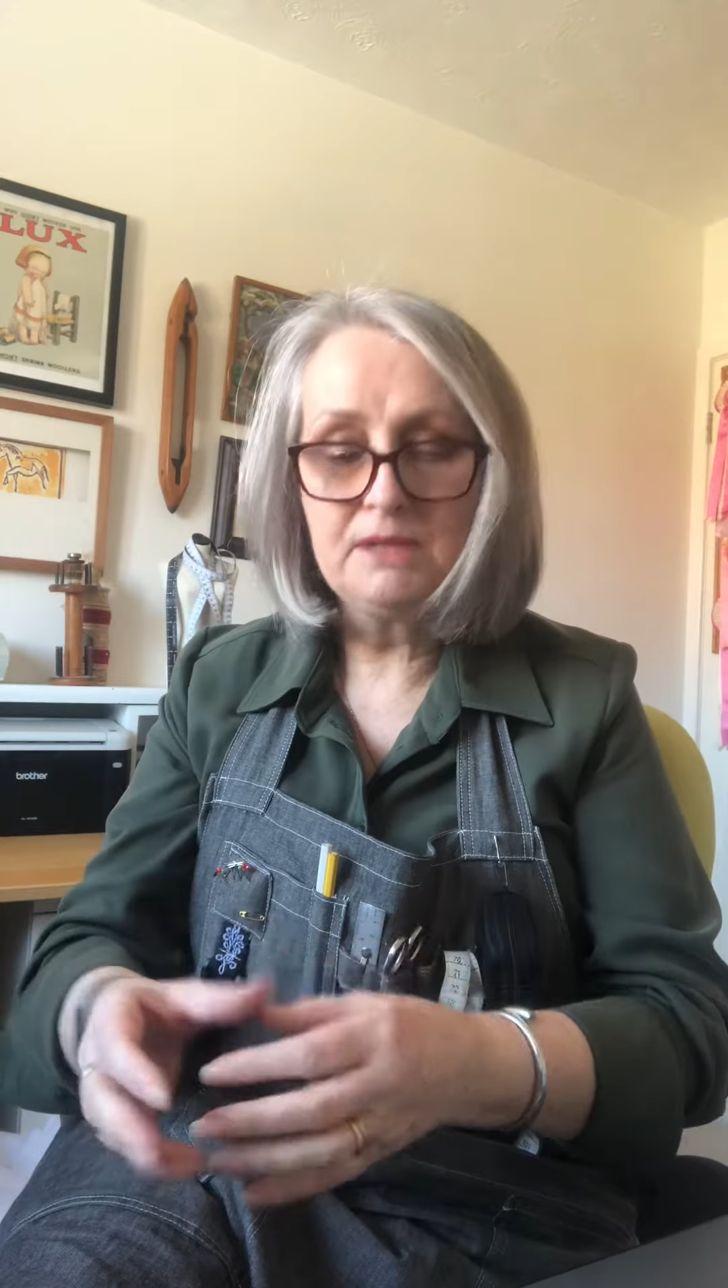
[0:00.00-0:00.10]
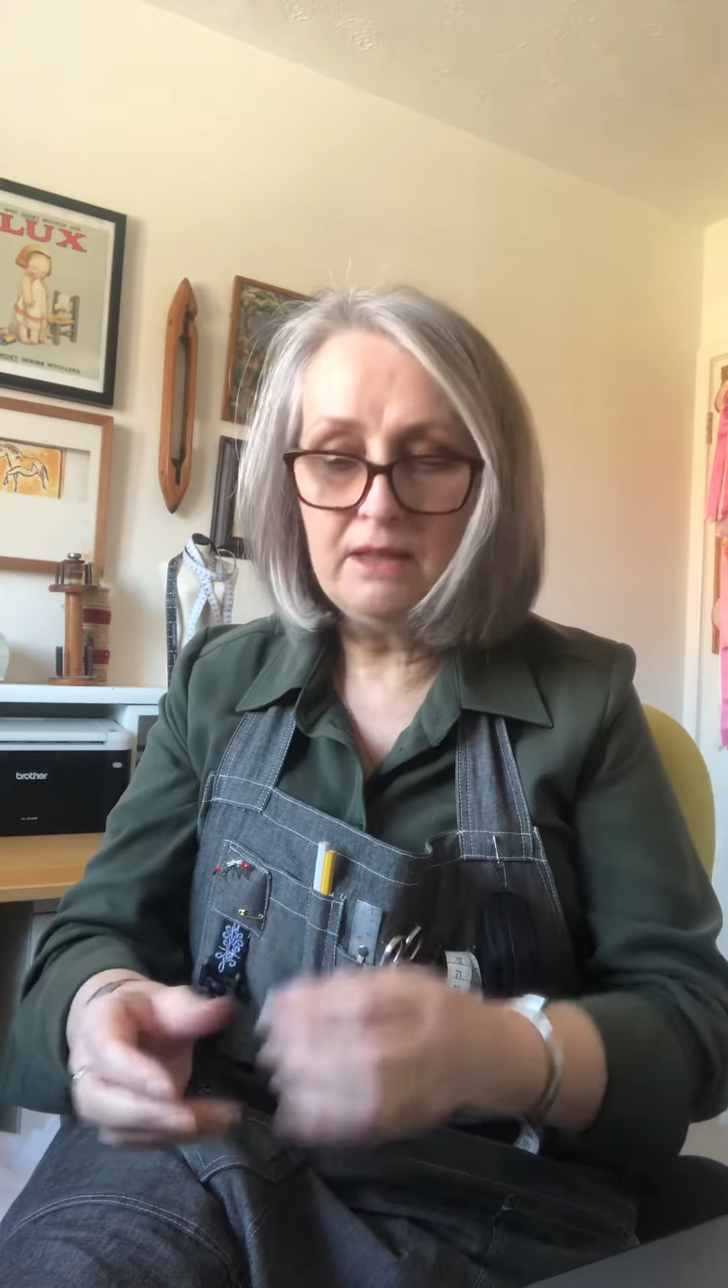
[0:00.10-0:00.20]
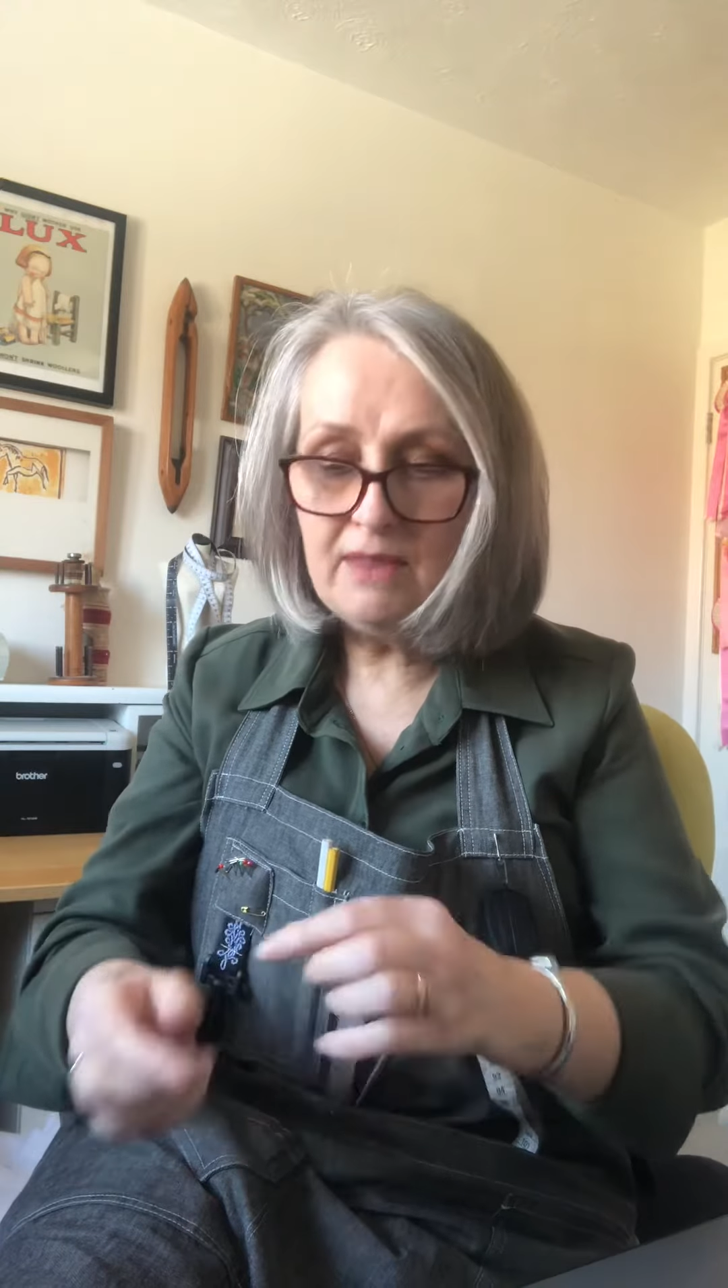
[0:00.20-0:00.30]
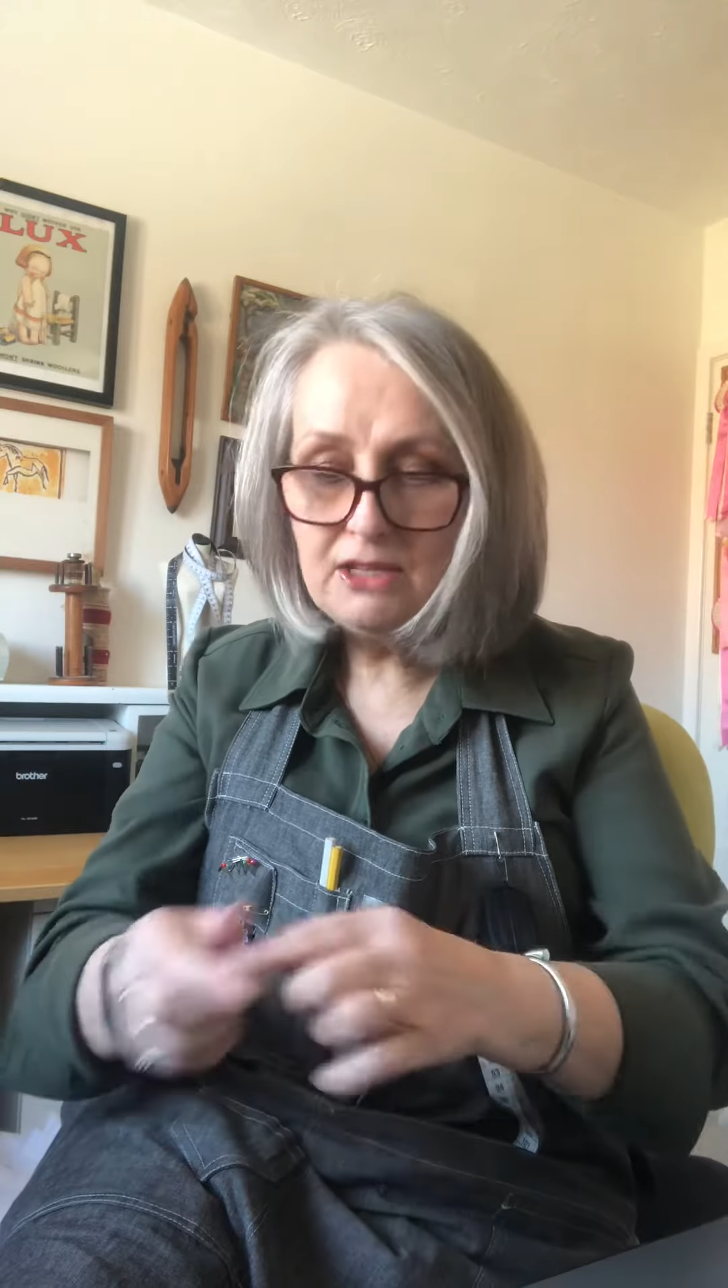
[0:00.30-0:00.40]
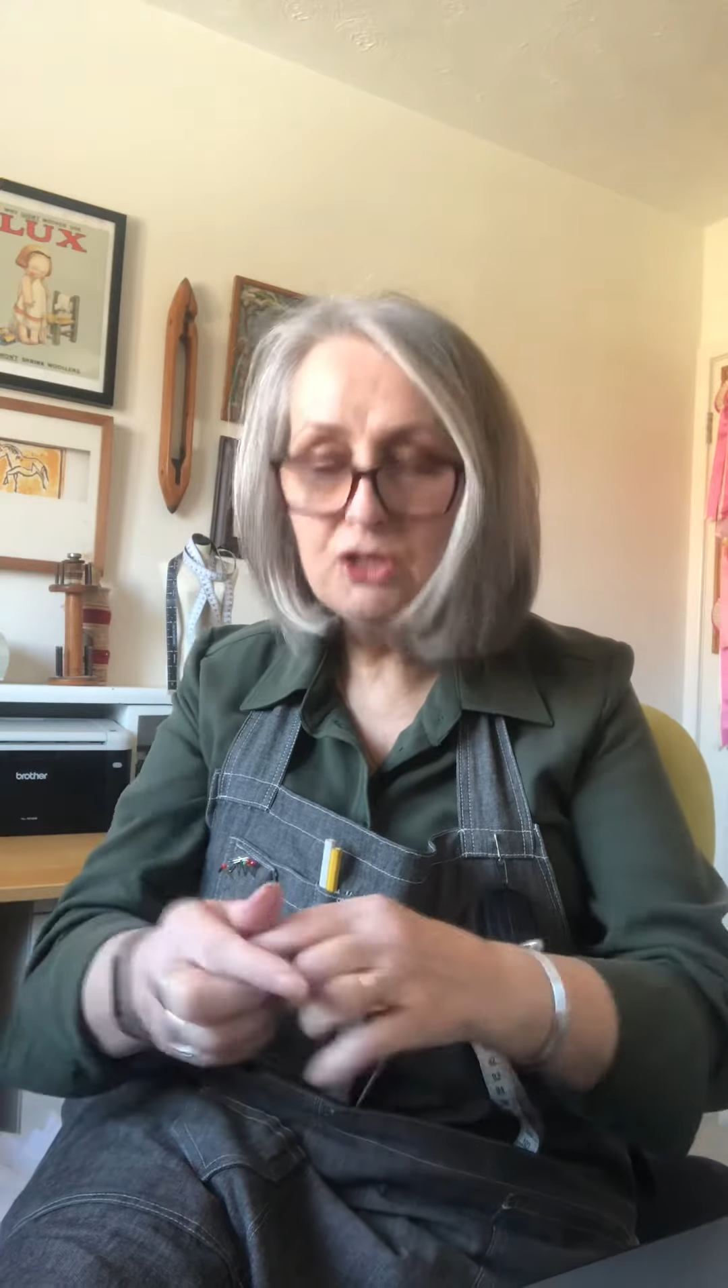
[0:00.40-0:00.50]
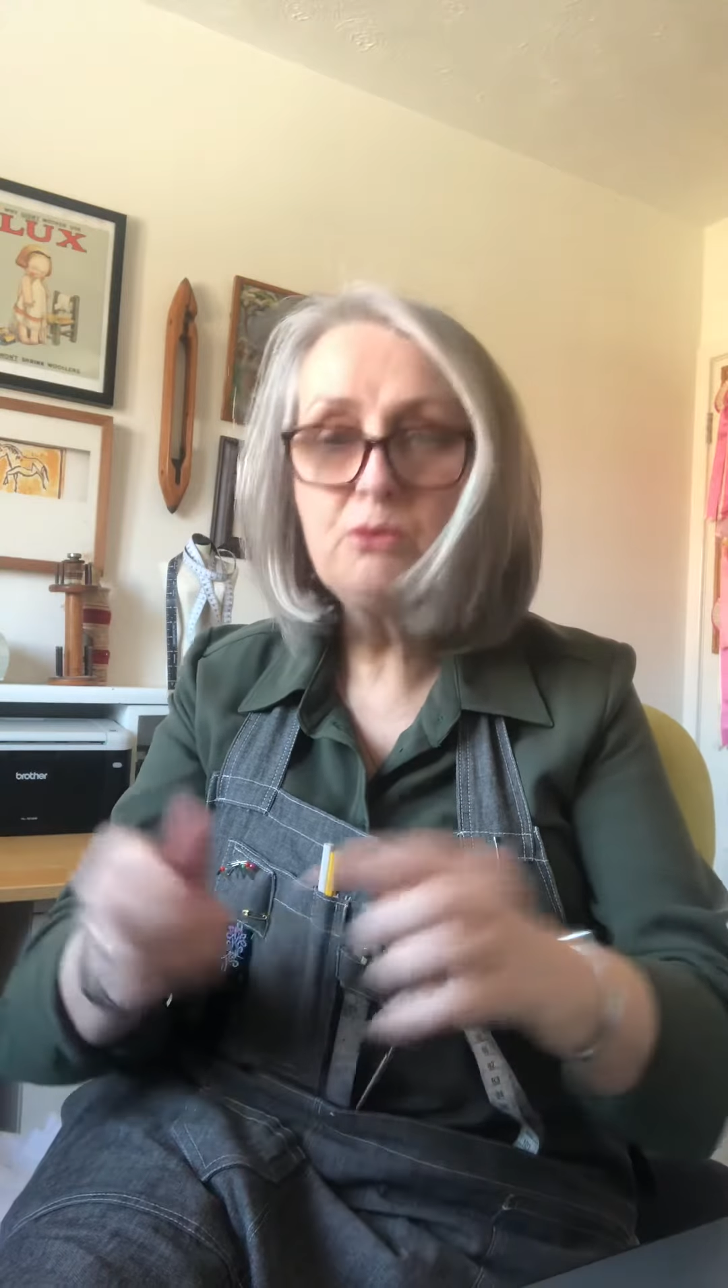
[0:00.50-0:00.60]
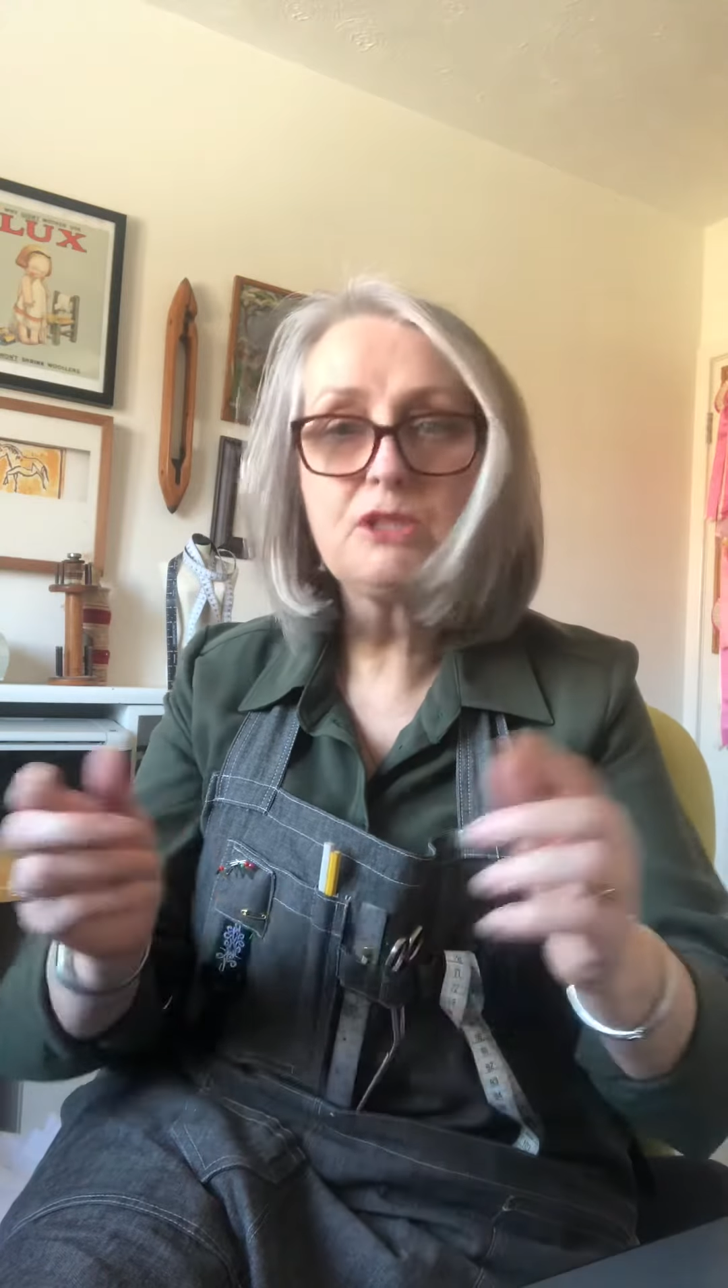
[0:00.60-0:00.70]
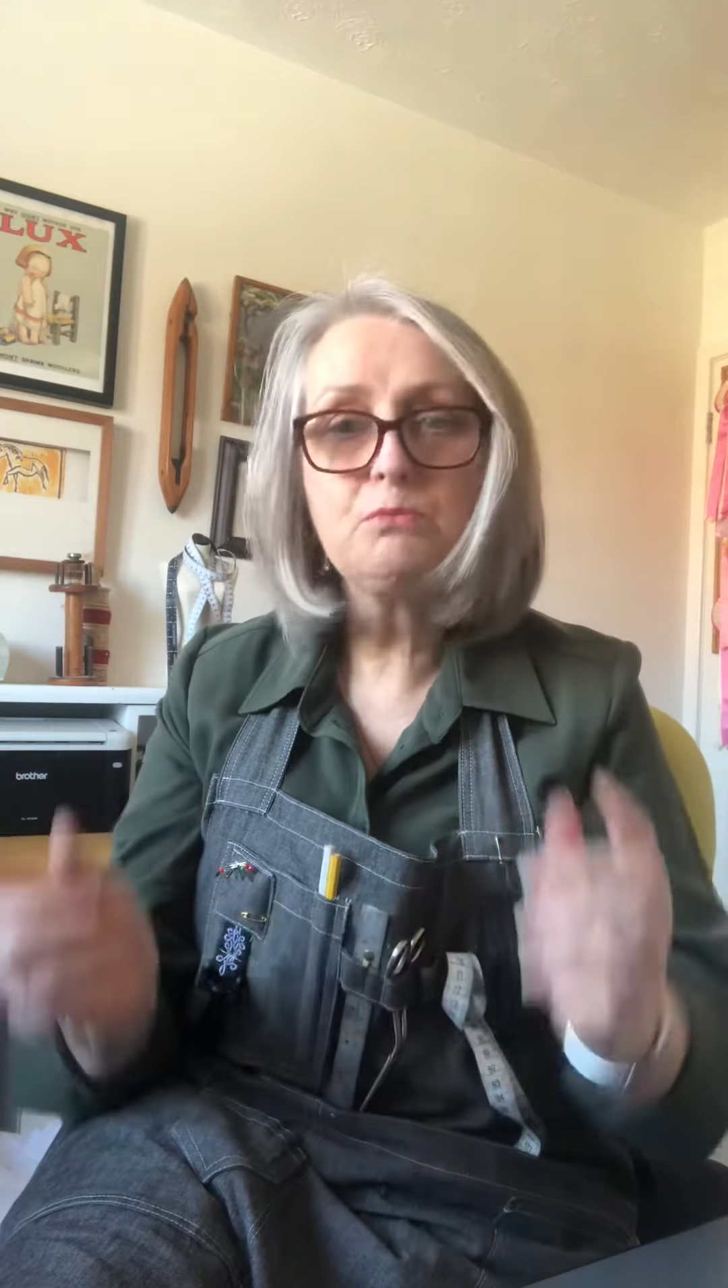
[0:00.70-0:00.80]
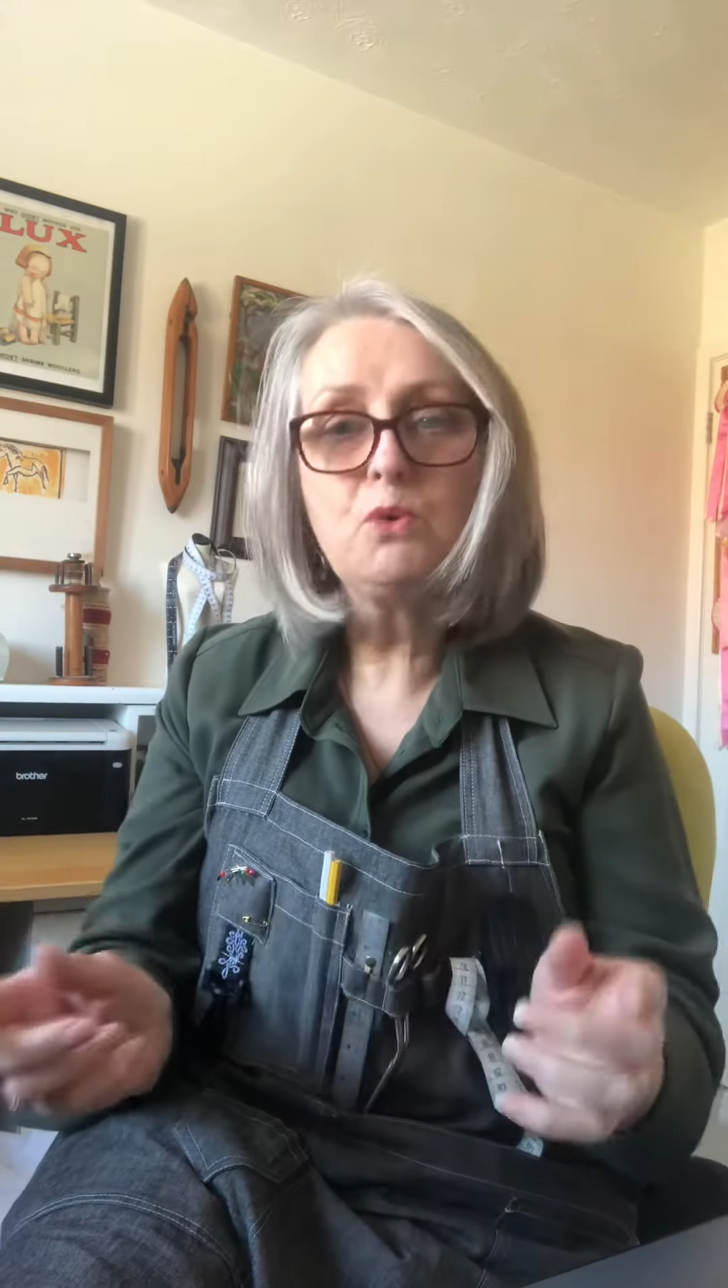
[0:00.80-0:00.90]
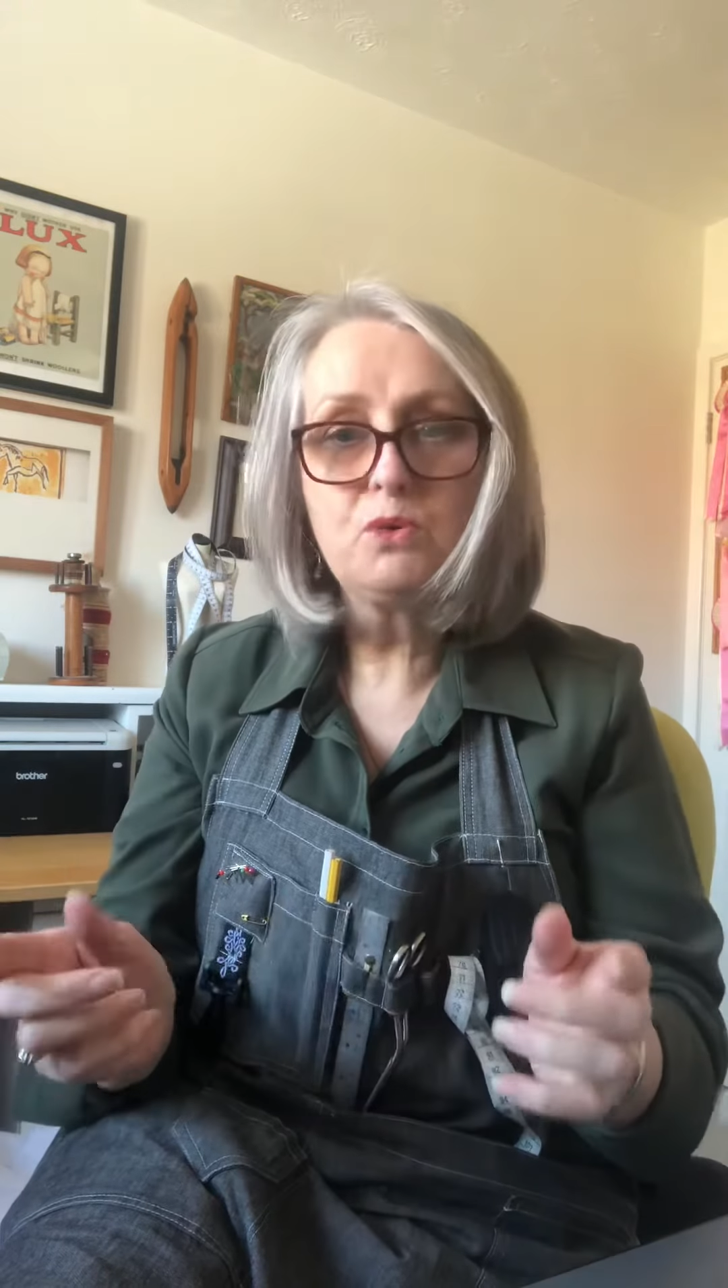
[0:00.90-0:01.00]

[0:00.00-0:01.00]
and they do a small